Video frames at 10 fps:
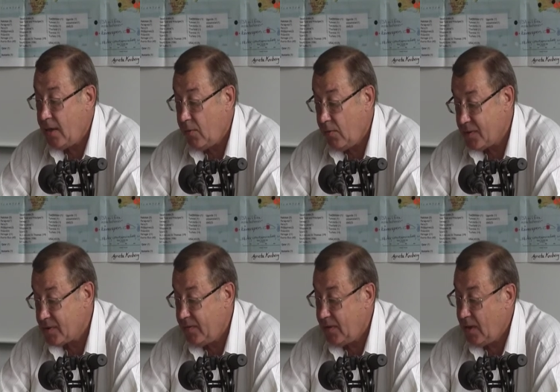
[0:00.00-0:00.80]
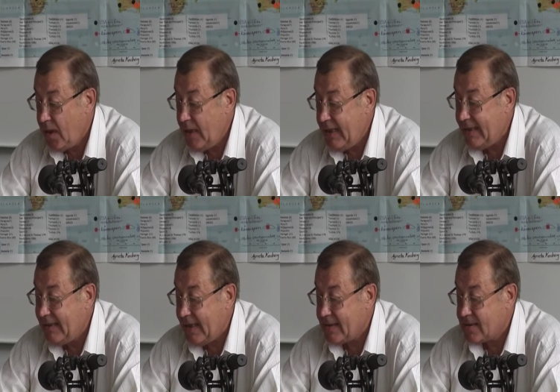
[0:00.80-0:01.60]
also
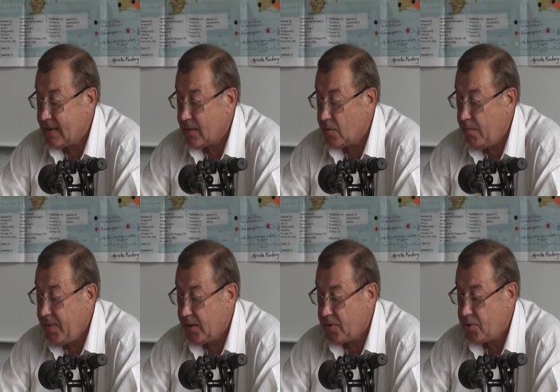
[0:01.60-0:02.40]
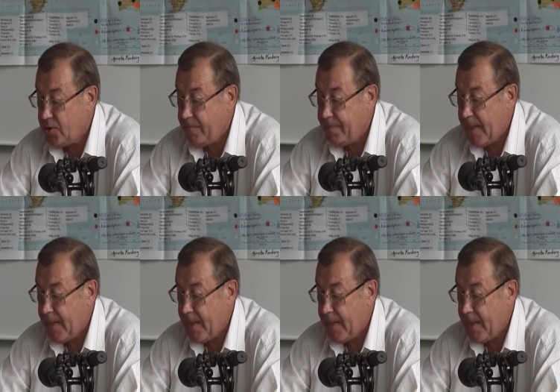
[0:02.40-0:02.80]
intends to build two